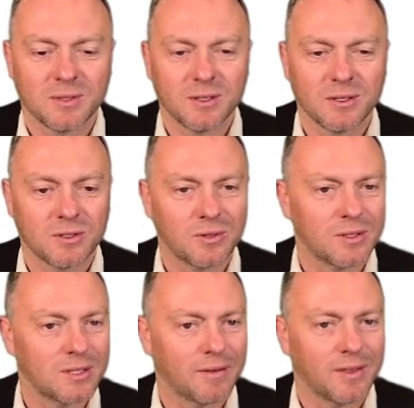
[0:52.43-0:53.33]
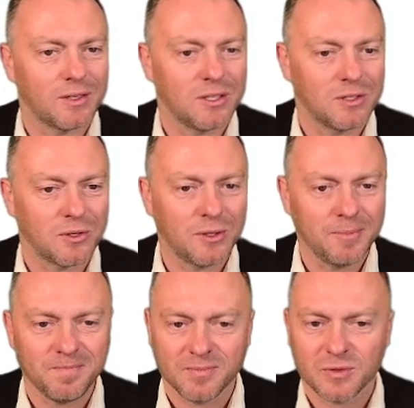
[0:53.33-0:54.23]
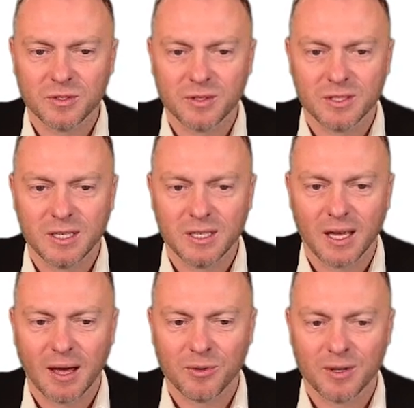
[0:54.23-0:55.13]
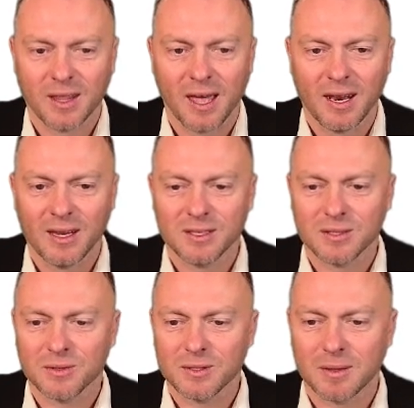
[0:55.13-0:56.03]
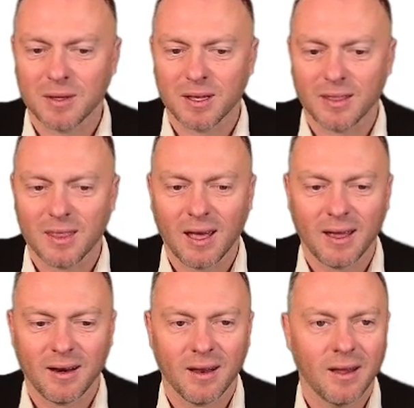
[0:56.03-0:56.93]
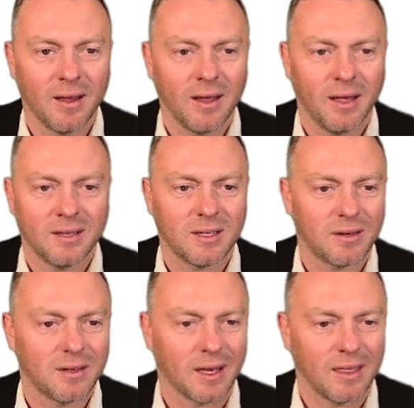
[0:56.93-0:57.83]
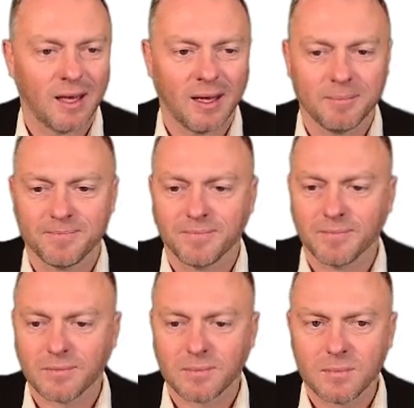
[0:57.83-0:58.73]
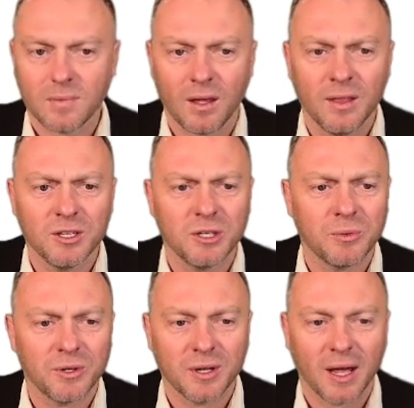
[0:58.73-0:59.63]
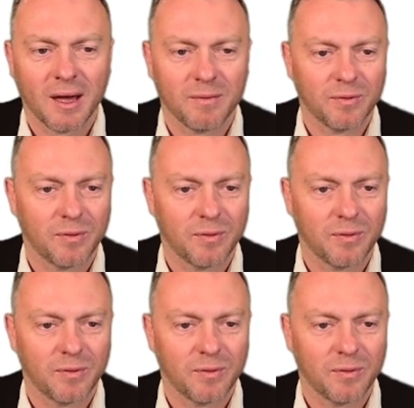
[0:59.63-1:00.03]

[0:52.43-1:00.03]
the sort of stuff that she saw. So she had wanted the headings to look something like that instead of like that. Then she wanted to have,